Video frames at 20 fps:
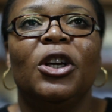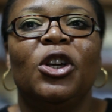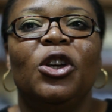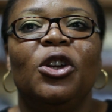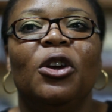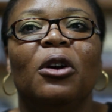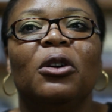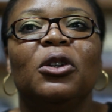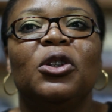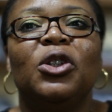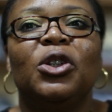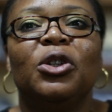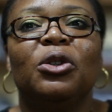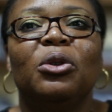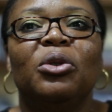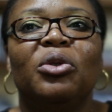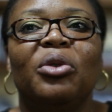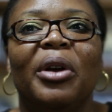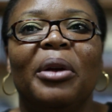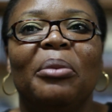young
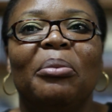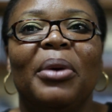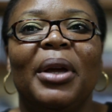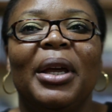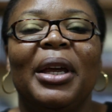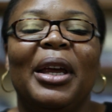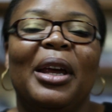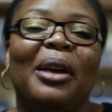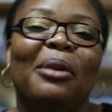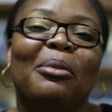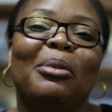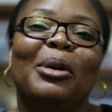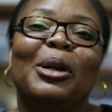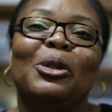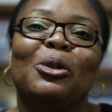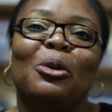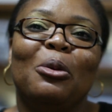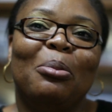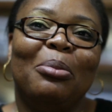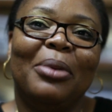children being able
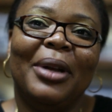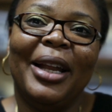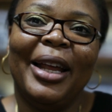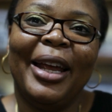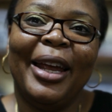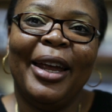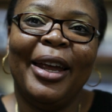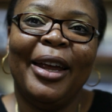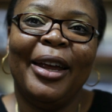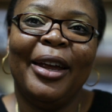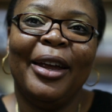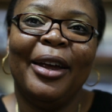to play